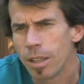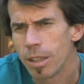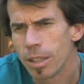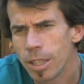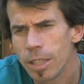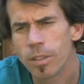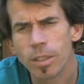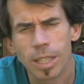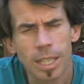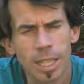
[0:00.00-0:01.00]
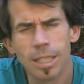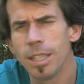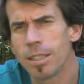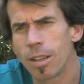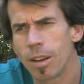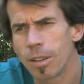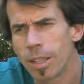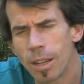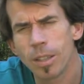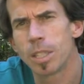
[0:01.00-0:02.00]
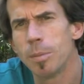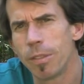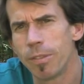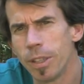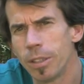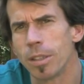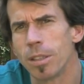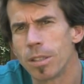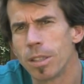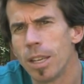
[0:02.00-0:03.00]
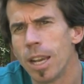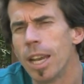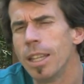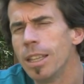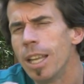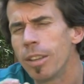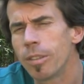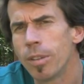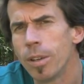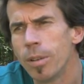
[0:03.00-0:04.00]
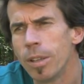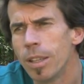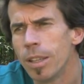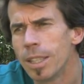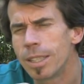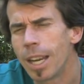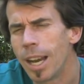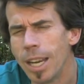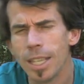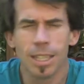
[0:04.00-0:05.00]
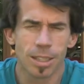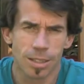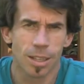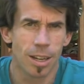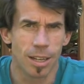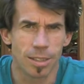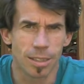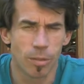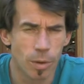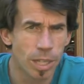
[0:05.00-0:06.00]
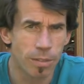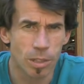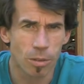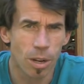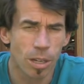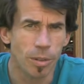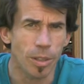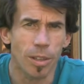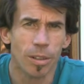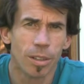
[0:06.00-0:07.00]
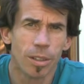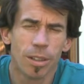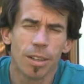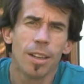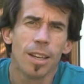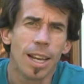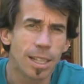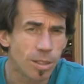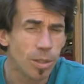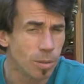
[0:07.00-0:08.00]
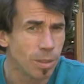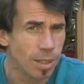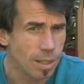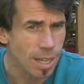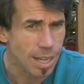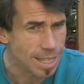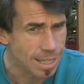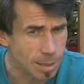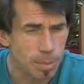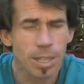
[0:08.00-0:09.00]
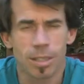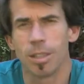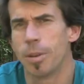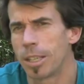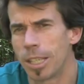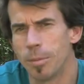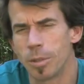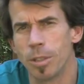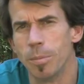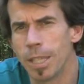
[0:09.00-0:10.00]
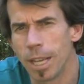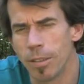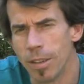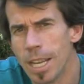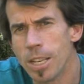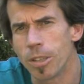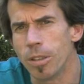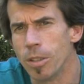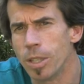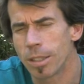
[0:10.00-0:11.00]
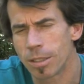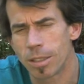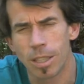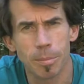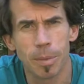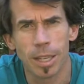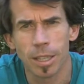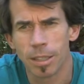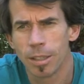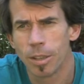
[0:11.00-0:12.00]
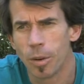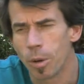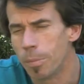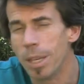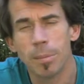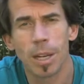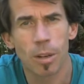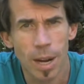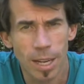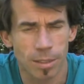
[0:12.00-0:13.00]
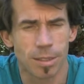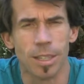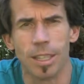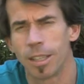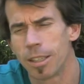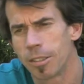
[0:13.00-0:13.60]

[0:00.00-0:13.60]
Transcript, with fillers: The liver and the kidneys are the ultimate filters, and they let through the tiniest dots of whatever's wrong with you. And so, especially when it comes to being out in nature and you get stung by or bit by a rattlesnake,